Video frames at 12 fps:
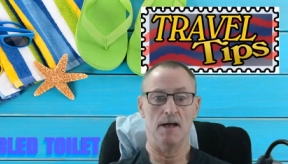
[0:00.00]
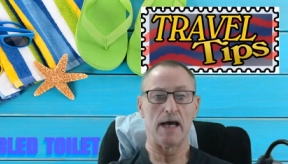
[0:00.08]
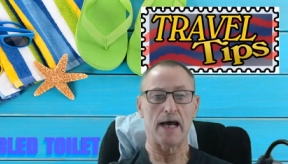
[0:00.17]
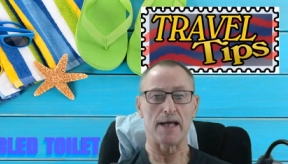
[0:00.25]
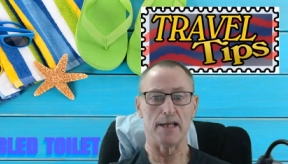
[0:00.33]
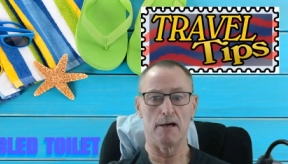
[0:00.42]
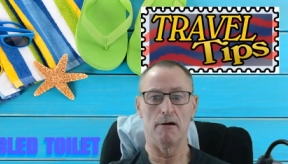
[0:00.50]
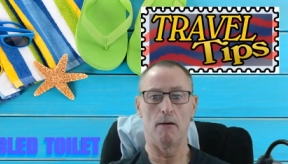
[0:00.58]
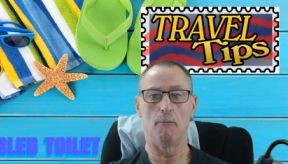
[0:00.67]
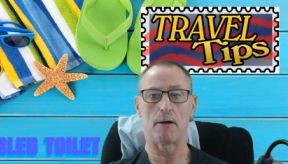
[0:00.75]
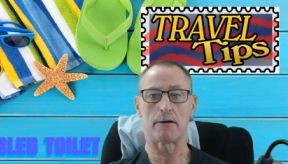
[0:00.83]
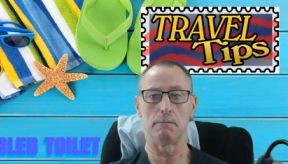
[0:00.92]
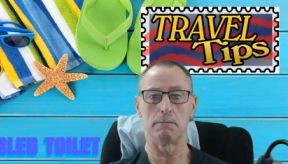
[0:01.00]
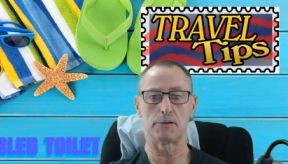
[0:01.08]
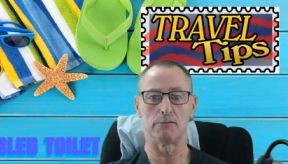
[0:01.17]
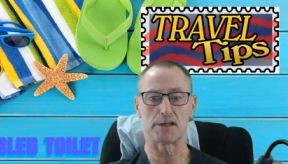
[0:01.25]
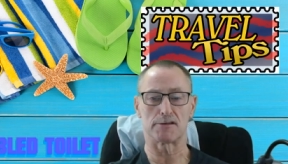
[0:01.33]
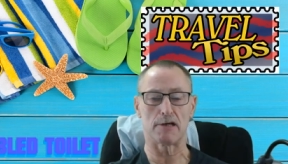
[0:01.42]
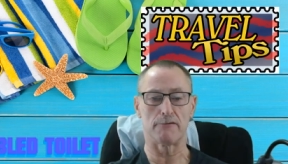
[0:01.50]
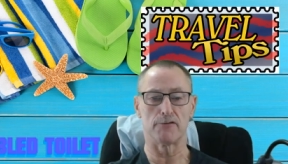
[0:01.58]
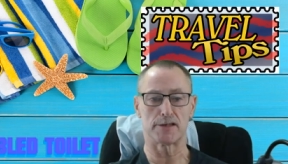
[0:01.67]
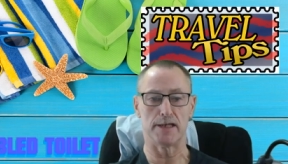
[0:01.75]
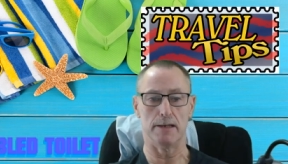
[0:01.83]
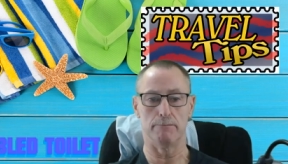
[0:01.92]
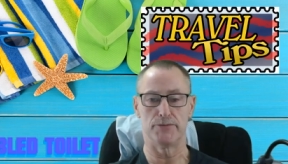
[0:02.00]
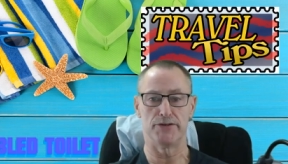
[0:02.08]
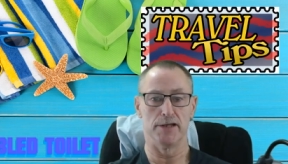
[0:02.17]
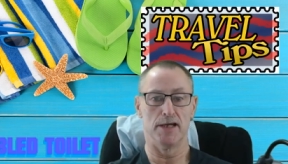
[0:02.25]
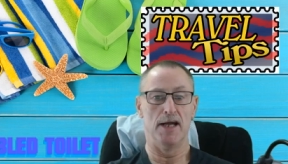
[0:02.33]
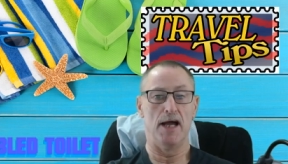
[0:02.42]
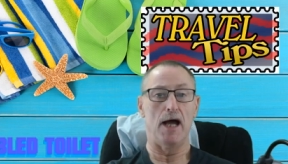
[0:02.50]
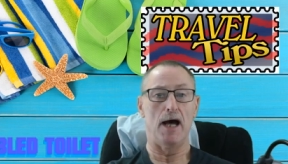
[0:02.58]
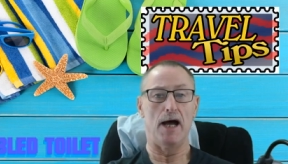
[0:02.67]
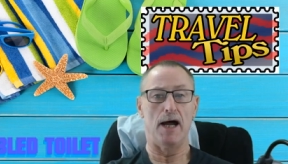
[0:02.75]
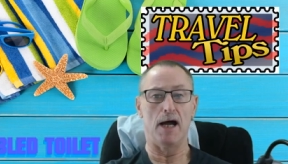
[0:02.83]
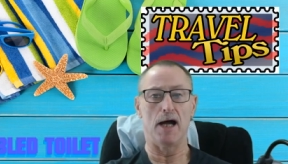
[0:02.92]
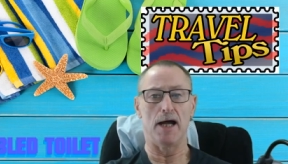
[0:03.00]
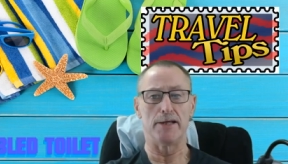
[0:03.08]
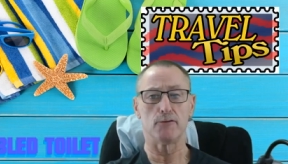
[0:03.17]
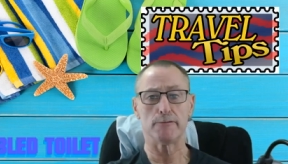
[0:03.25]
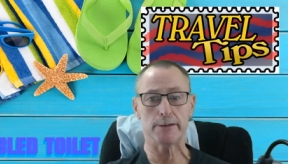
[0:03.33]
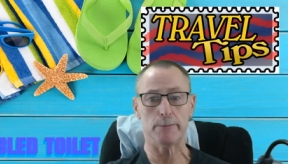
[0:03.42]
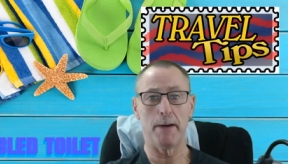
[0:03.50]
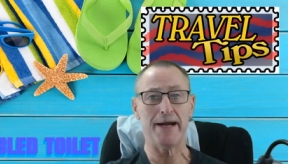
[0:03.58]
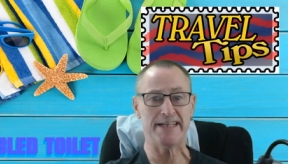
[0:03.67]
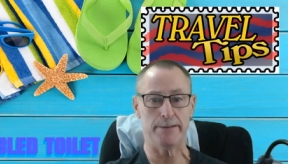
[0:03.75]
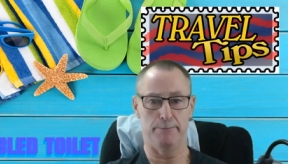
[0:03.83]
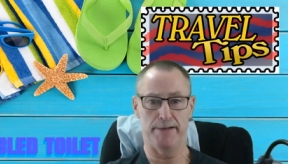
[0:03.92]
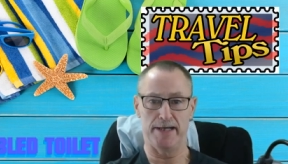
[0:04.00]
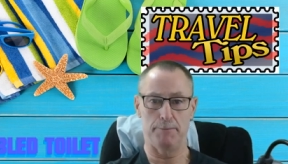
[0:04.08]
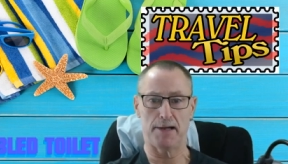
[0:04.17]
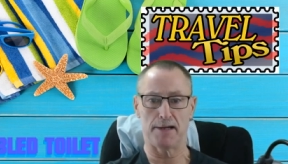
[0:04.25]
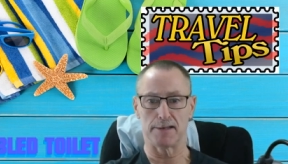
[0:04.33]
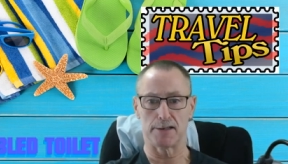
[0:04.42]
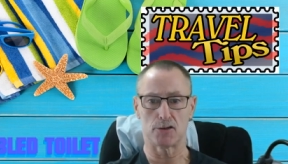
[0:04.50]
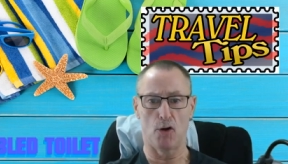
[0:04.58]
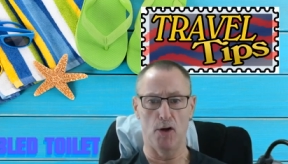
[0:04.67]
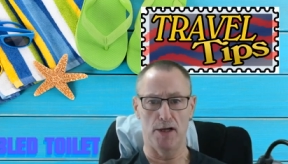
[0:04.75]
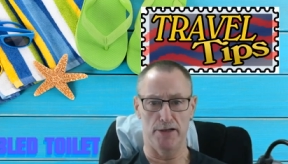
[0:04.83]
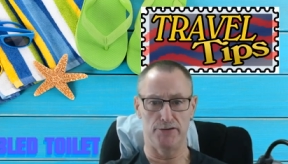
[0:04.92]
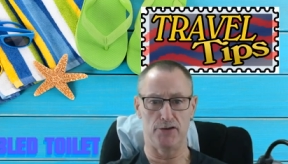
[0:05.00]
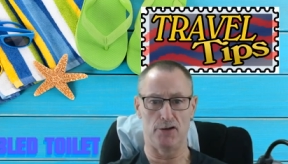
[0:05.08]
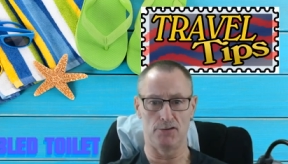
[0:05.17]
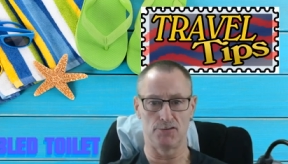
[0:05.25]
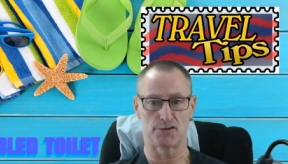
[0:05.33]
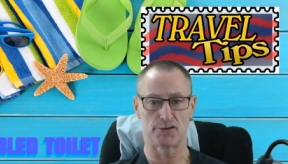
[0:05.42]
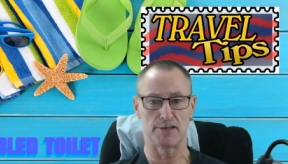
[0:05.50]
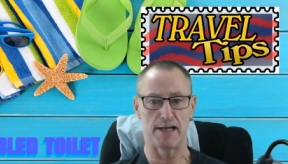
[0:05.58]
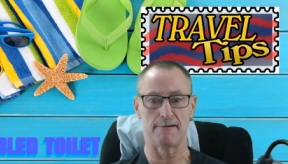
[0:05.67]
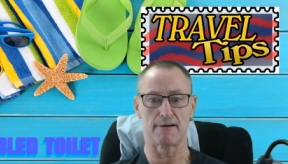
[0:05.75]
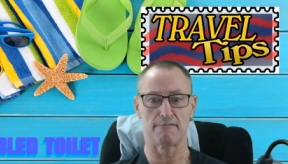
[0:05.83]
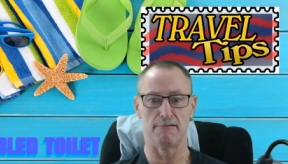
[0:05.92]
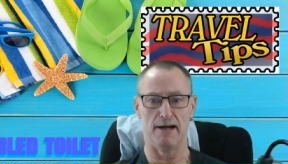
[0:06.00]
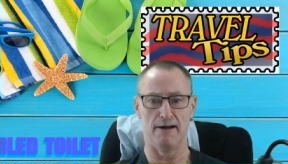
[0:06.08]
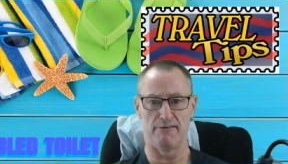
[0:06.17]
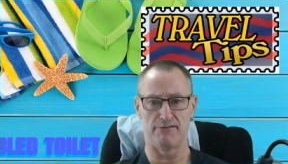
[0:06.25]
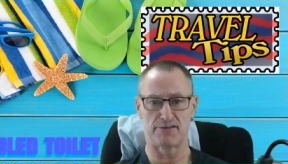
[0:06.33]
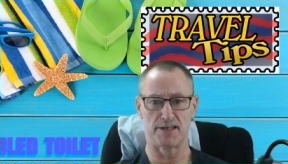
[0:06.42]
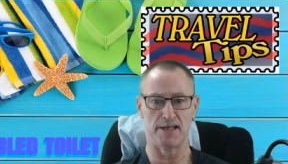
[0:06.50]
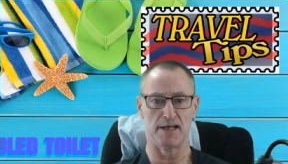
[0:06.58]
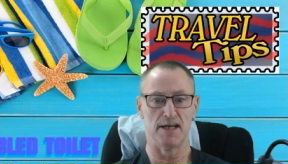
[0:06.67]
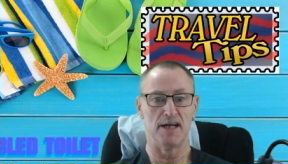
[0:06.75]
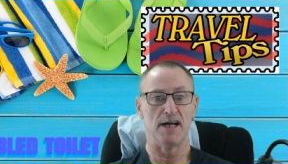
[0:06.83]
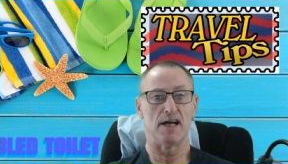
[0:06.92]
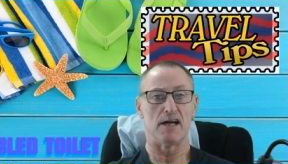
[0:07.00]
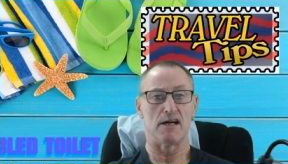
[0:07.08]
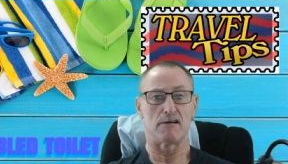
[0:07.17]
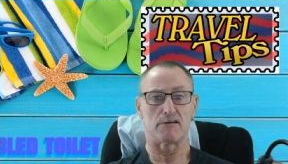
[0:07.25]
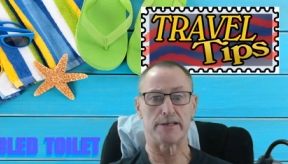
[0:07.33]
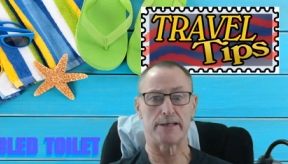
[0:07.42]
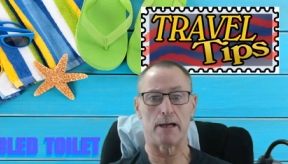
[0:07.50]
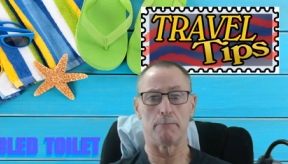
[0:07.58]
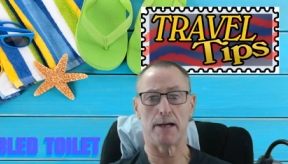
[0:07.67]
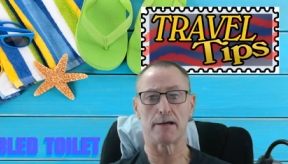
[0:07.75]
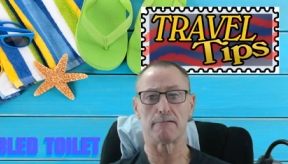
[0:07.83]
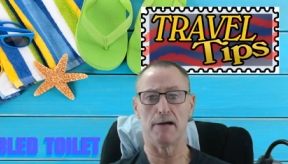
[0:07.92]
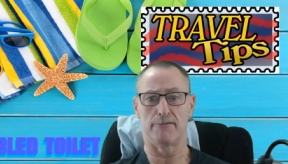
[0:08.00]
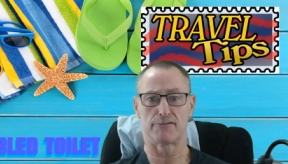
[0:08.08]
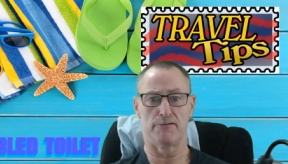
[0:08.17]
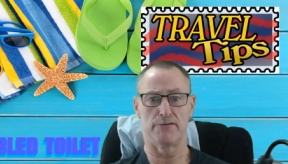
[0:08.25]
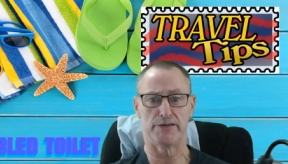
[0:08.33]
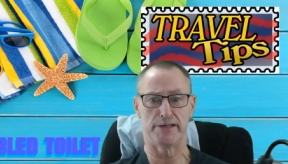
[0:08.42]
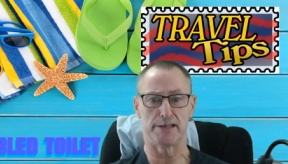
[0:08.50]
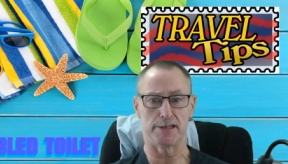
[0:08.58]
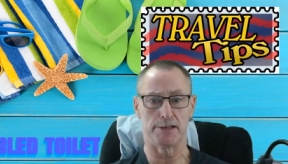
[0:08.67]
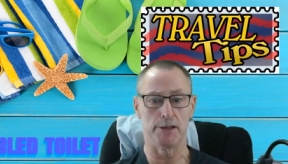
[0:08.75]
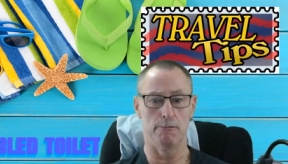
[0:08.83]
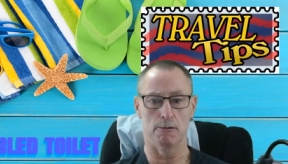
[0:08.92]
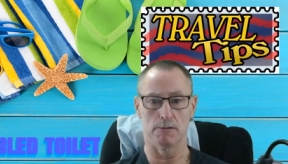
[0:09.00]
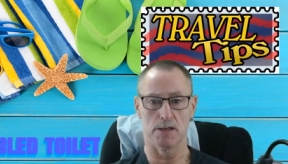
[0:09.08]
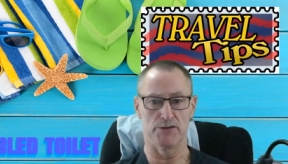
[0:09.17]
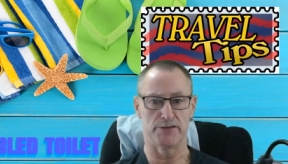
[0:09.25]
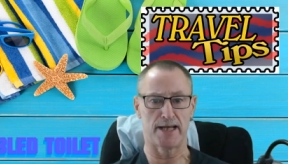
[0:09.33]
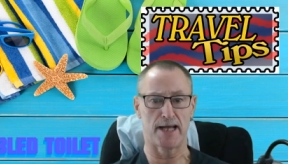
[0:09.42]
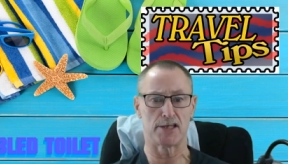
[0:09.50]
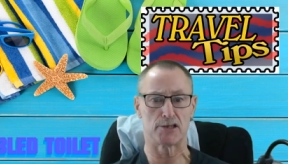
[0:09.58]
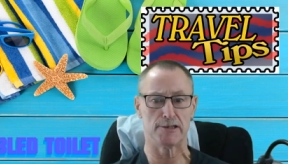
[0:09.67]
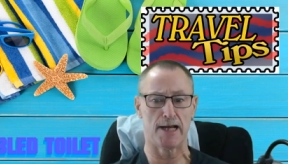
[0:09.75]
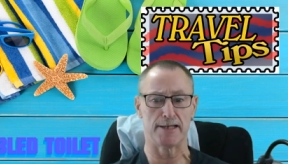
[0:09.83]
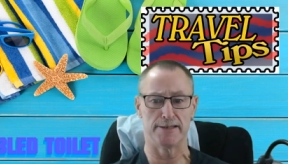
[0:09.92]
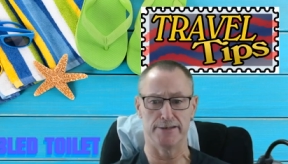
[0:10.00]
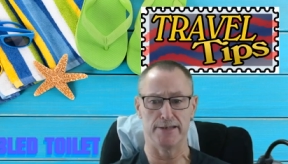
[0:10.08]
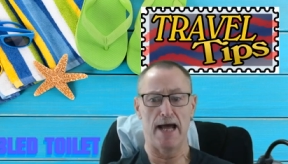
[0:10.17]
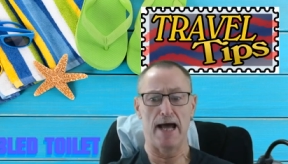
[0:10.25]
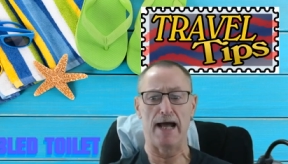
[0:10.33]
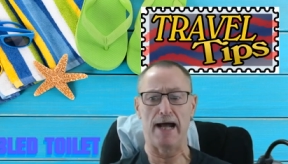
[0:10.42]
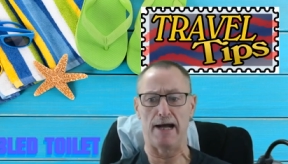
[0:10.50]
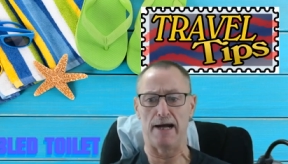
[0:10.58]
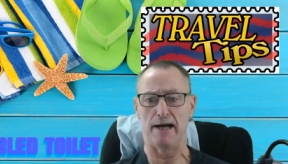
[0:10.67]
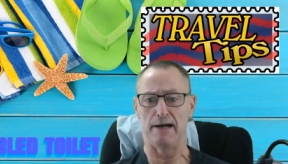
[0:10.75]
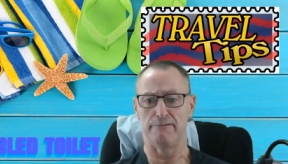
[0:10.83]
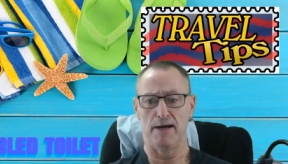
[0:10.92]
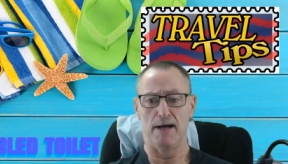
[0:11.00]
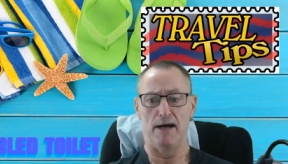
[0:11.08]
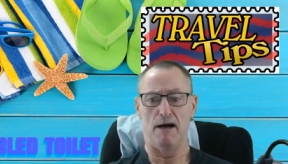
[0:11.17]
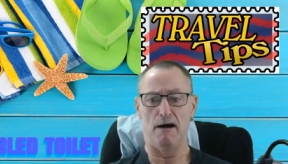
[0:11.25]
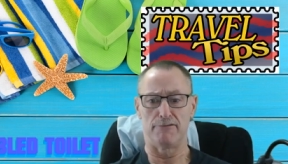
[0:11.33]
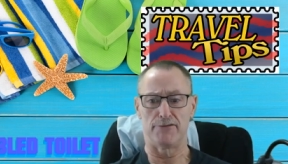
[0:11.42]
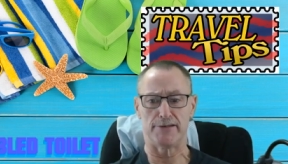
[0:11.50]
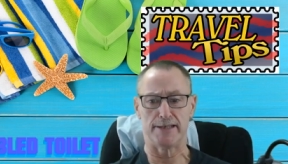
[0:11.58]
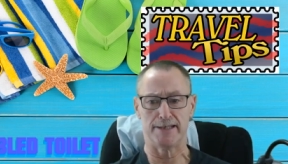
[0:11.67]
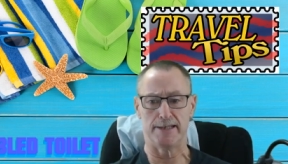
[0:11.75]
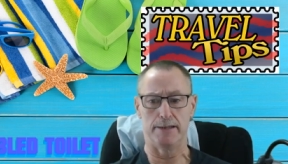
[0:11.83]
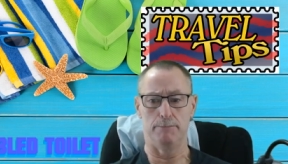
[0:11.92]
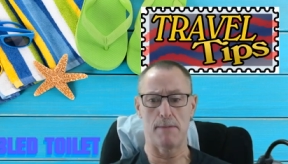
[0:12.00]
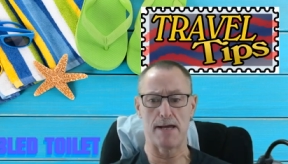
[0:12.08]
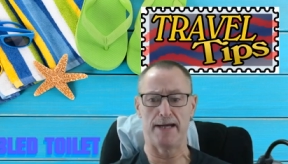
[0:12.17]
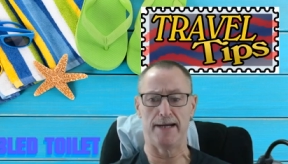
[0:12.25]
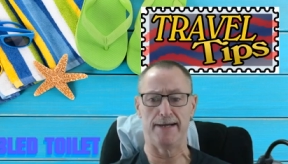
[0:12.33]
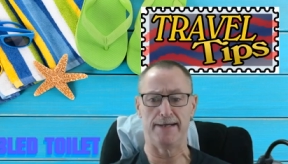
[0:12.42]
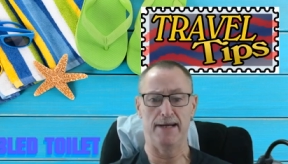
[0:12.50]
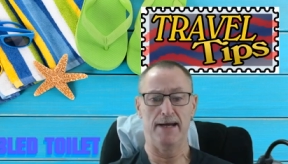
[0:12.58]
Hello and welcome to Travel Tips. It's always amazing me about the toilets on aircraft. Some aircraft, obviously the newer ones, the A380s, have obviously made